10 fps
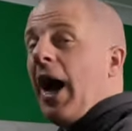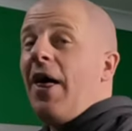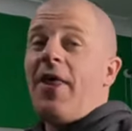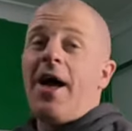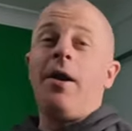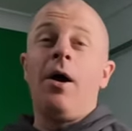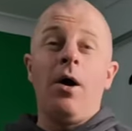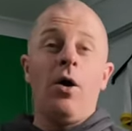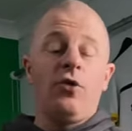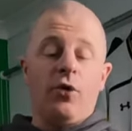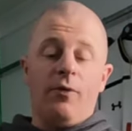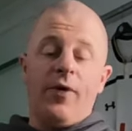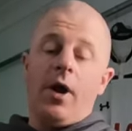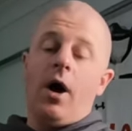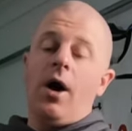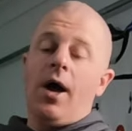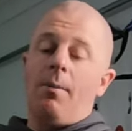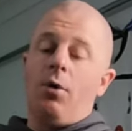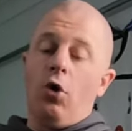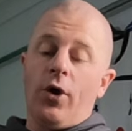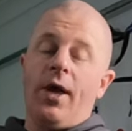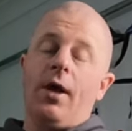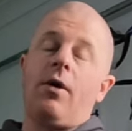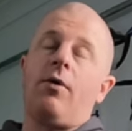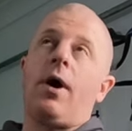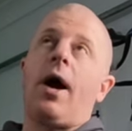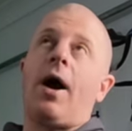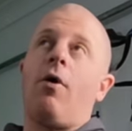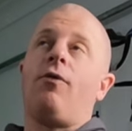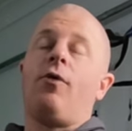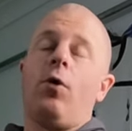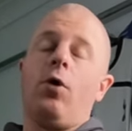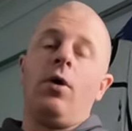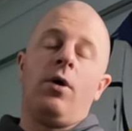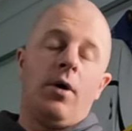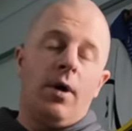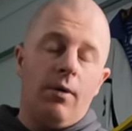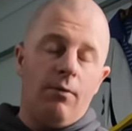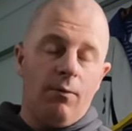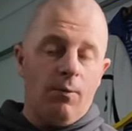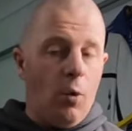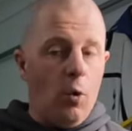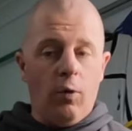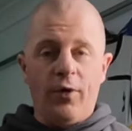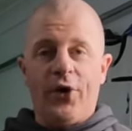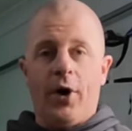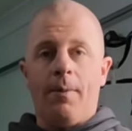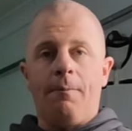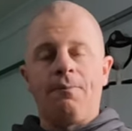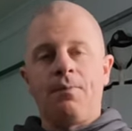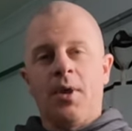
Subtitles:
And then something I am looking out for all the time